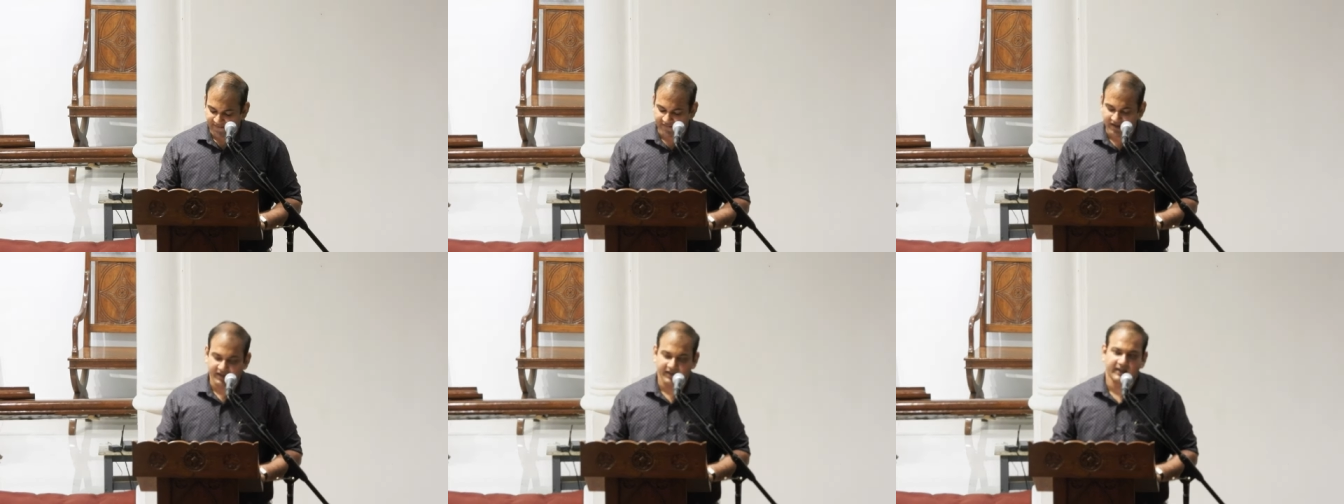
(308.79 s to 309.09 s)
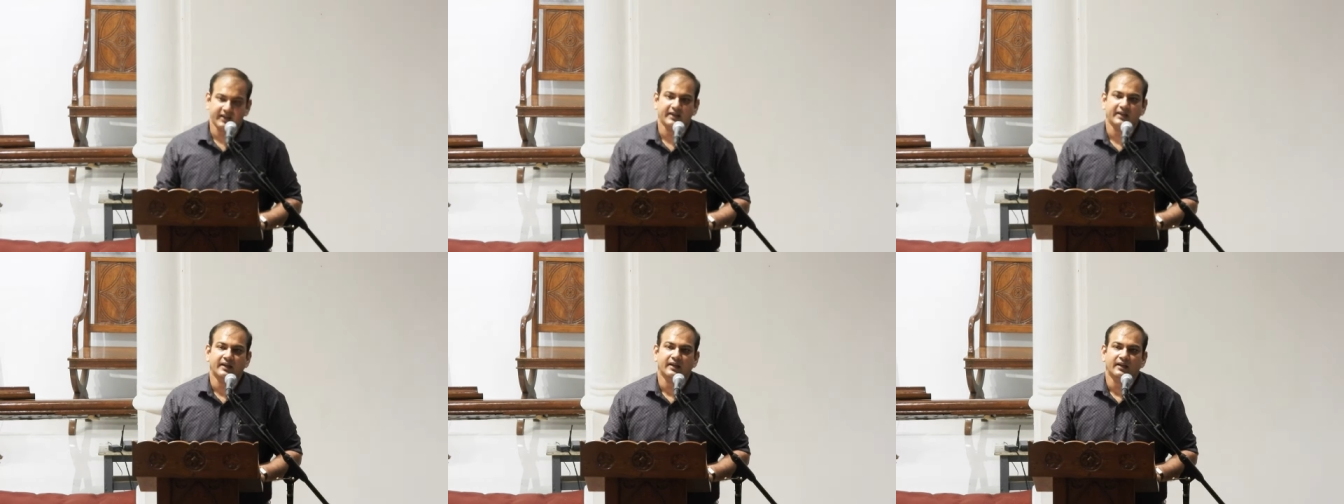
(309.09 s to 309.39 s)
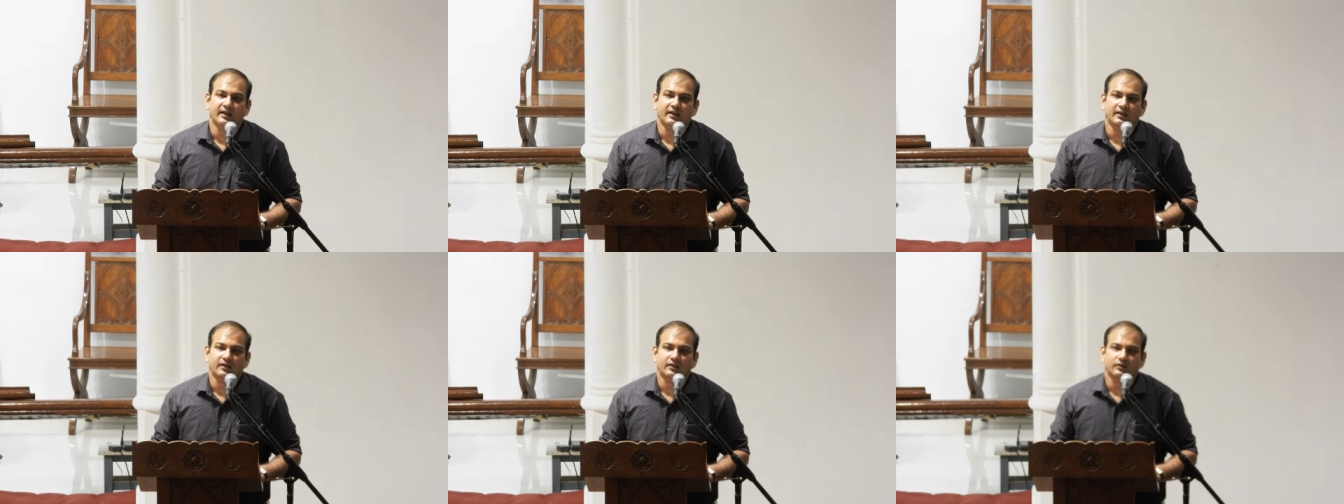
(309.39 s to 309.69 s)
All right?
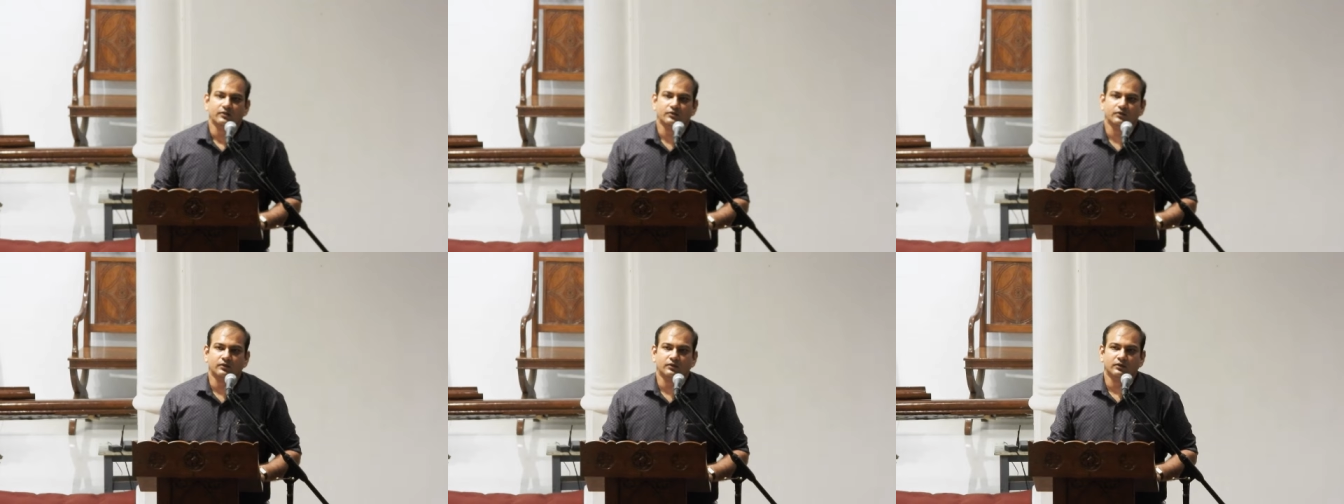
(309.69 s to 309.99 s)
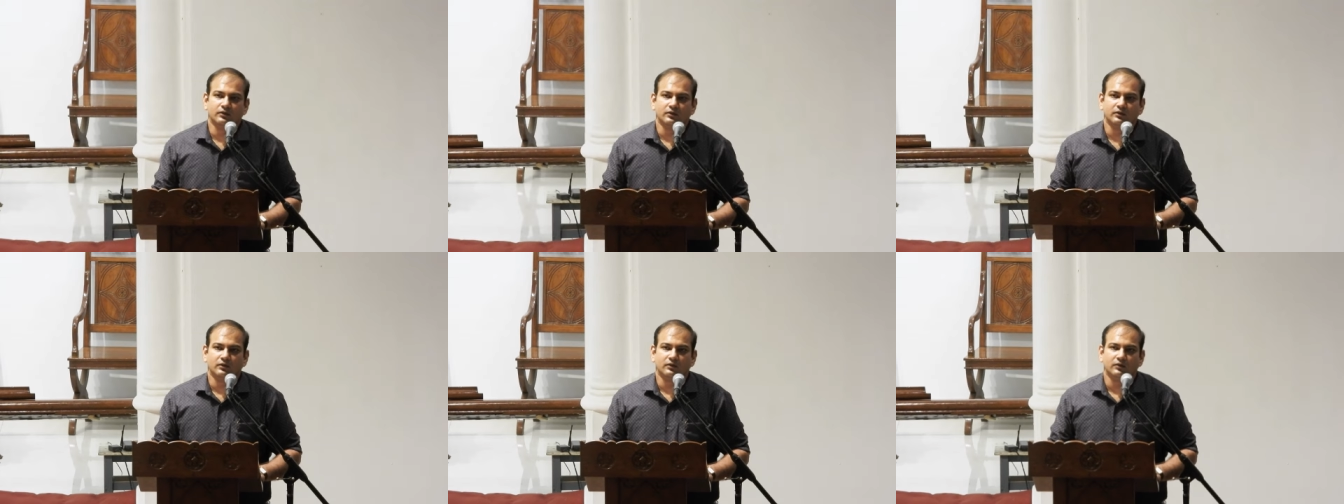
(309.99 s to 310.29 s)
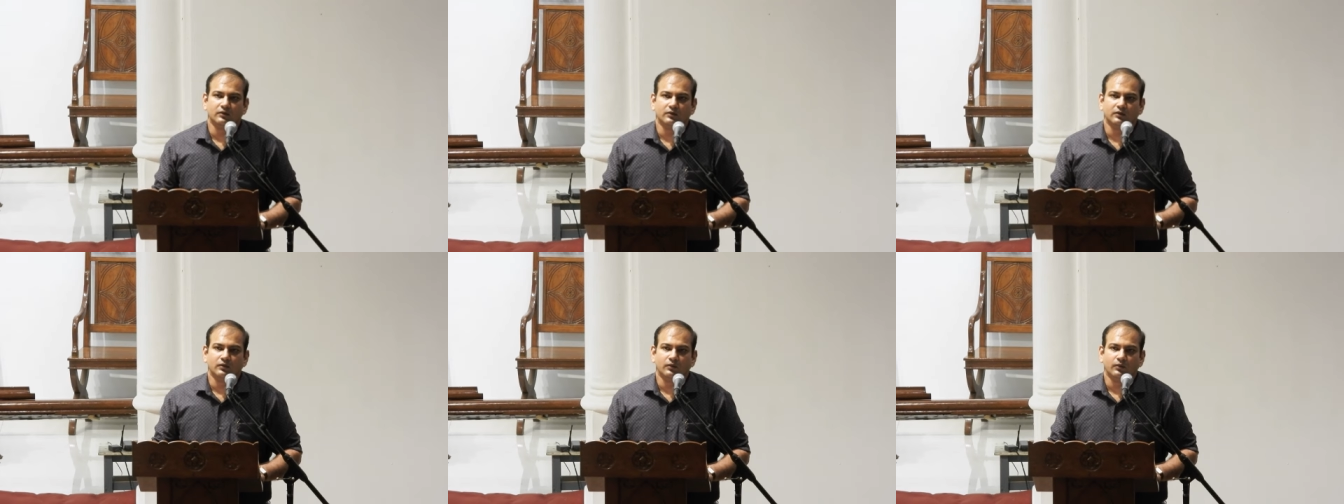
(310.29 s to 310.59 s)
So,
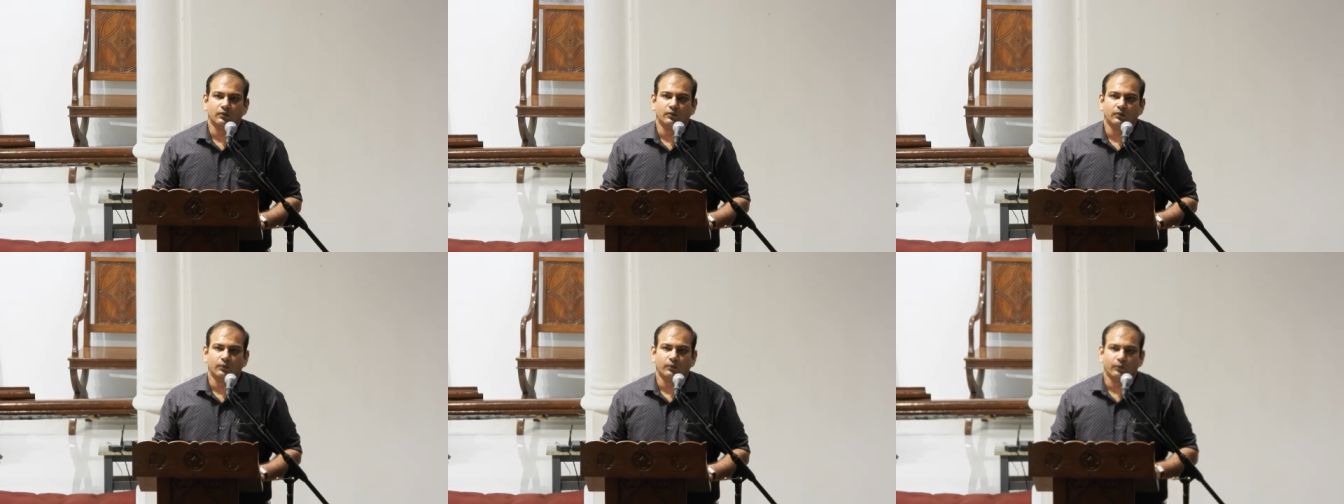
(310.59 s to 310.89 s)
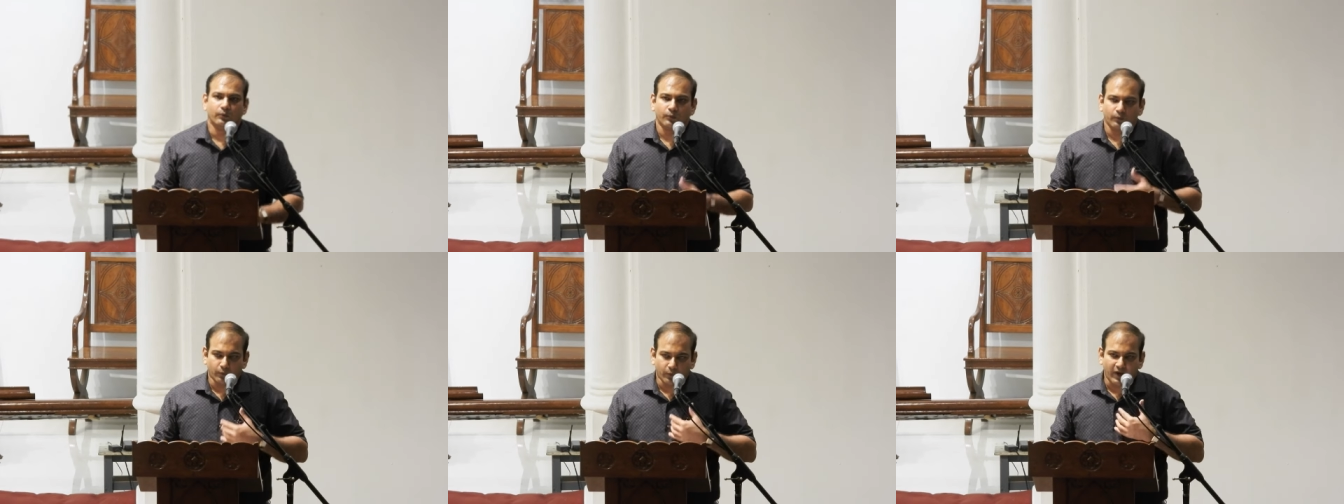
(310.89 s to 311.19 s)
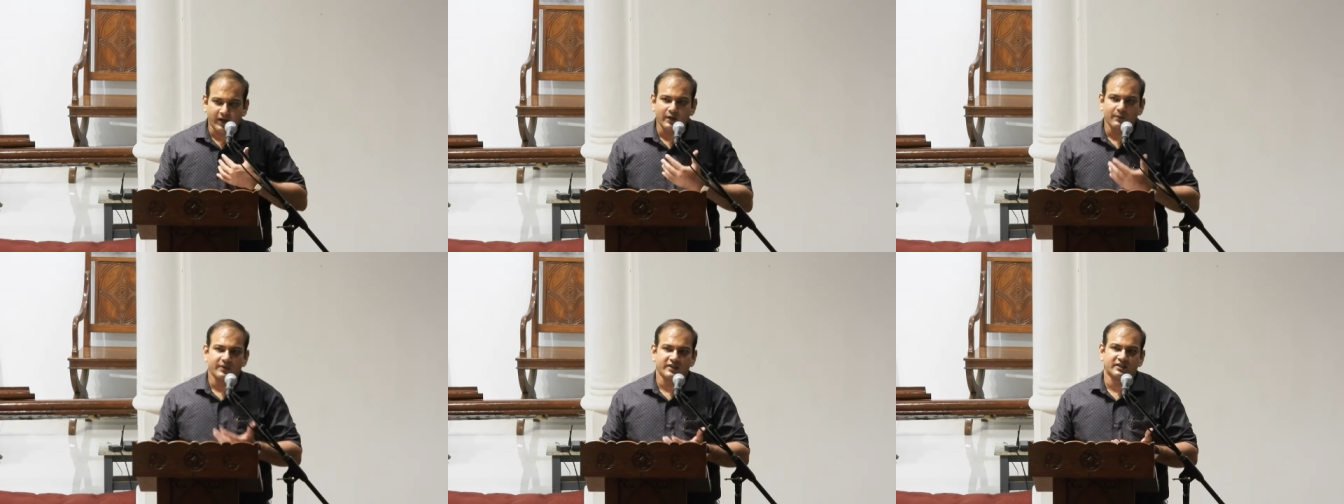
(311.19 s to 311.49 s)

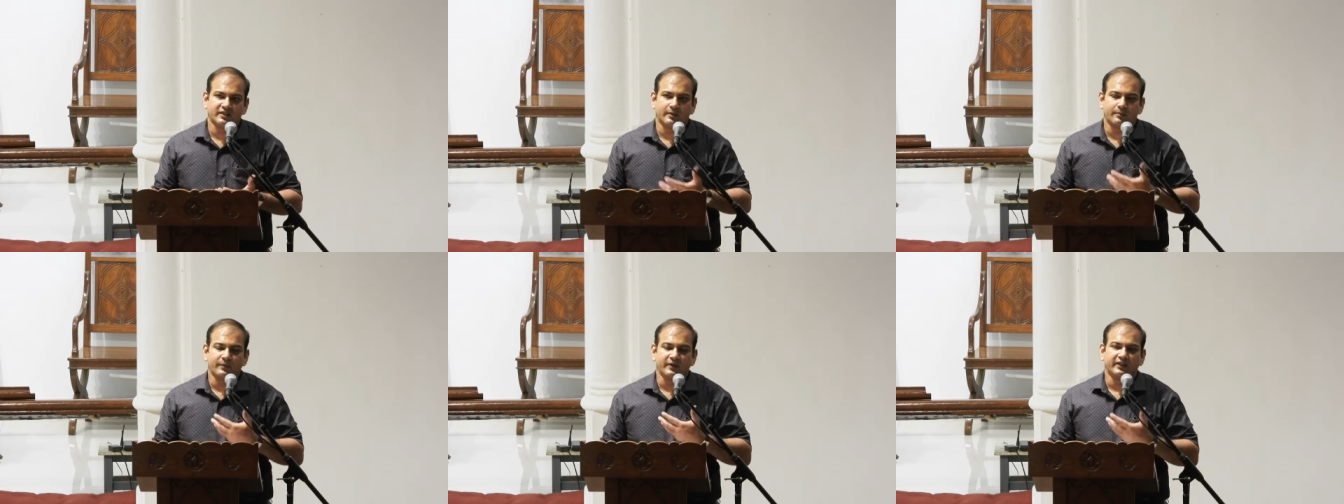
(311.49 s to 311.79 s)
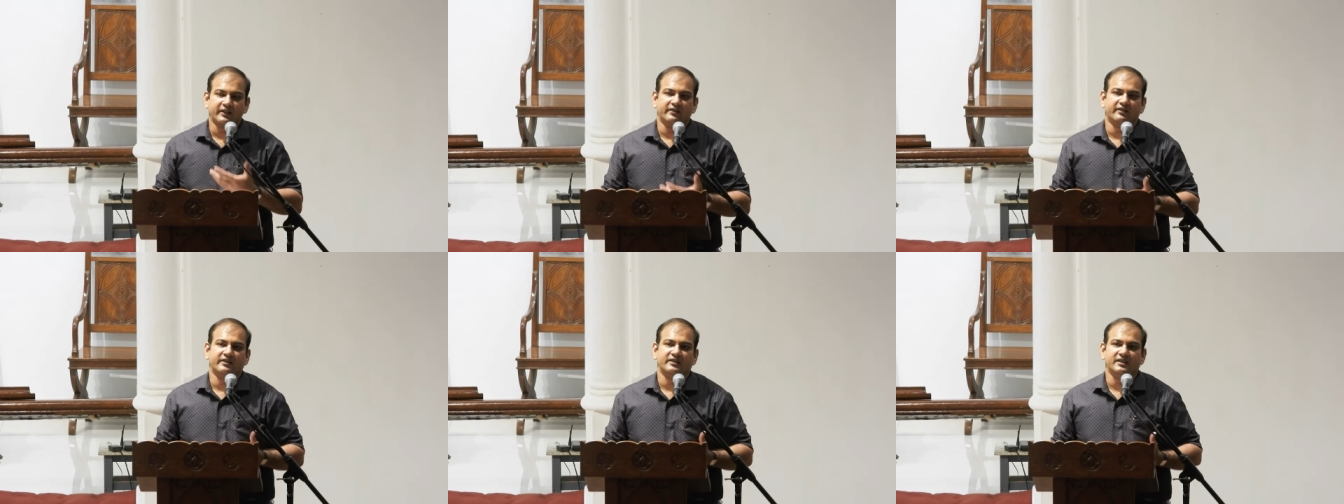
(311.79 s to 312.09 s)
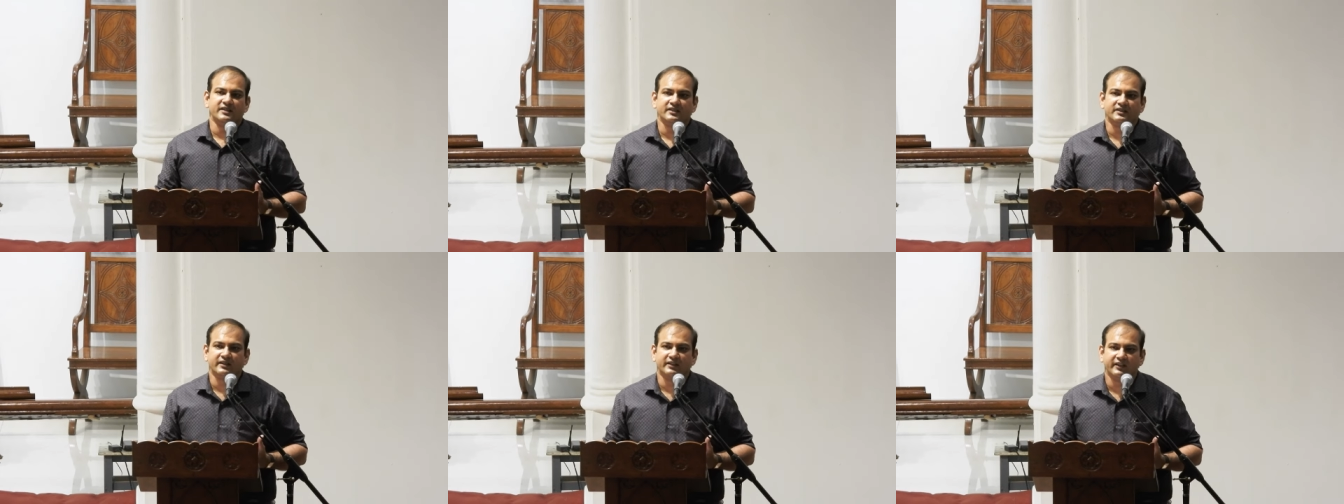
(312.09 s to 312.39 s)
while we submit and
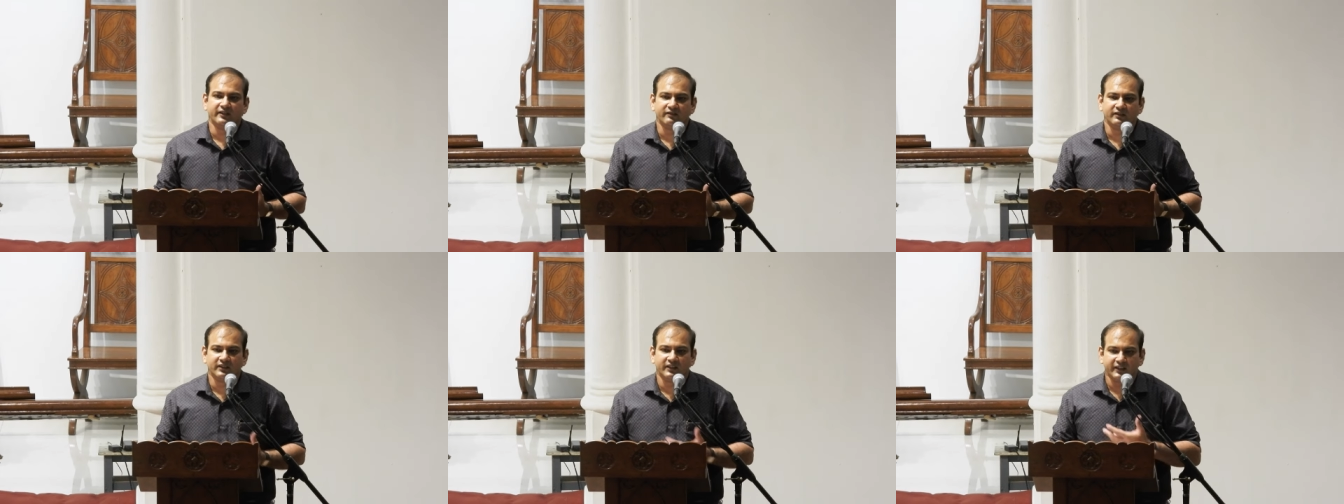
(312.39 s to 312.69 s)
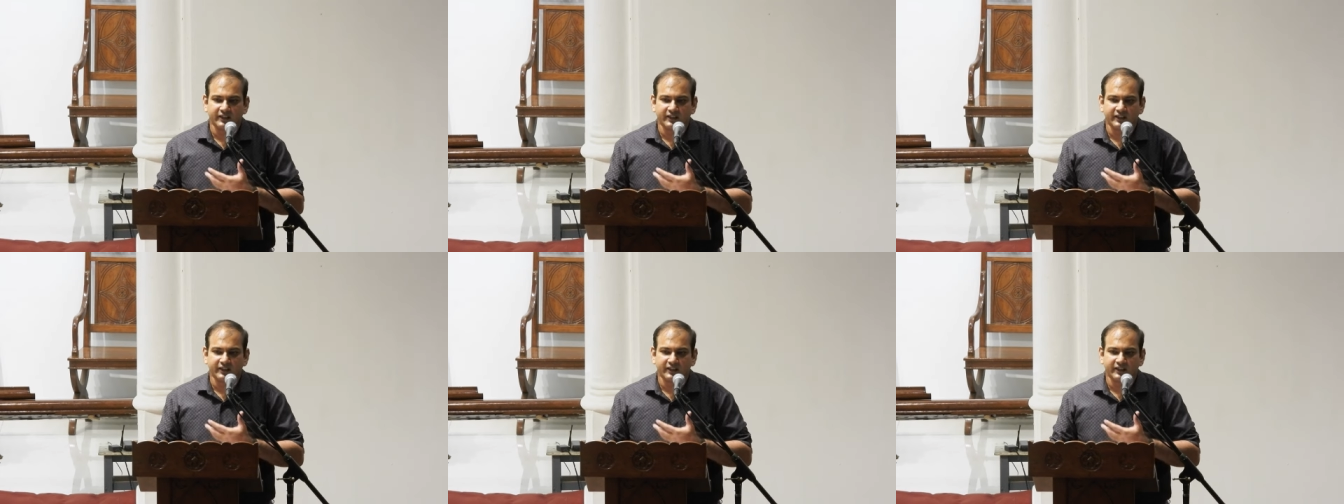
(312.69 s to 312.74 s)
resist the devil,